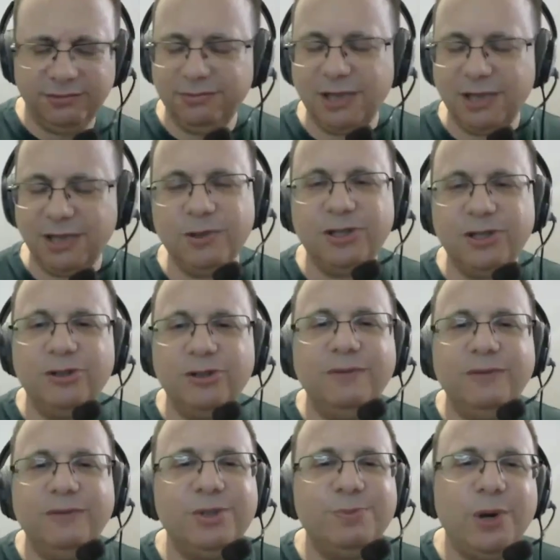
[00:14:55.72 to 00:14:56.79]
I was searching
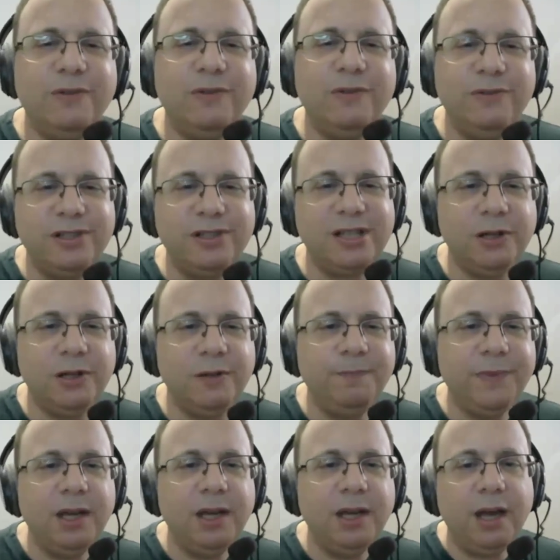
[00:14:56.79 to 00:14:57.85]
for Spock, for example.
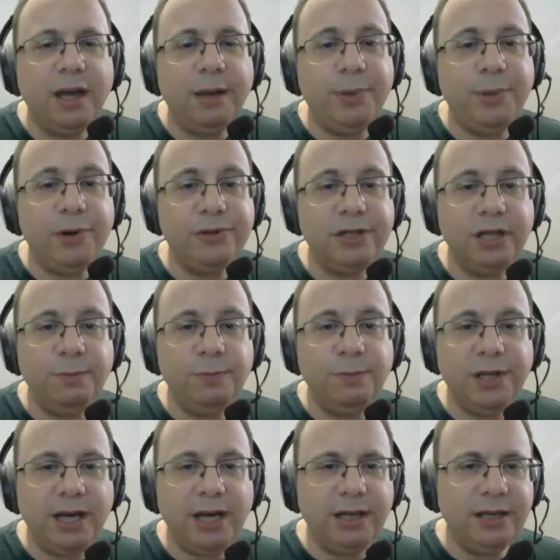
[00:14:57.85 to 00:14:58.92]
A post
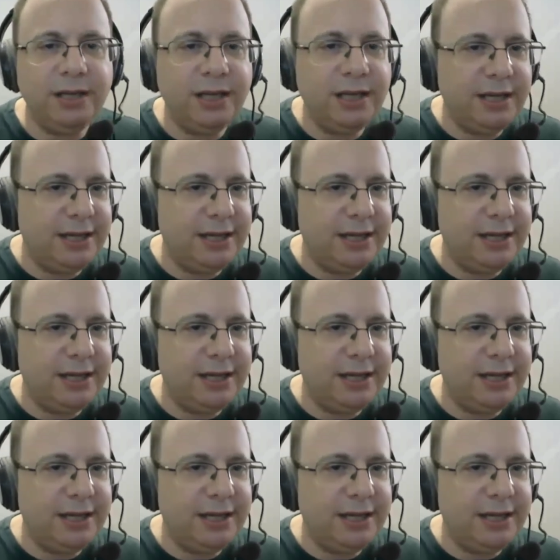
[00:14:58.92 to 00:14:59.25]
API.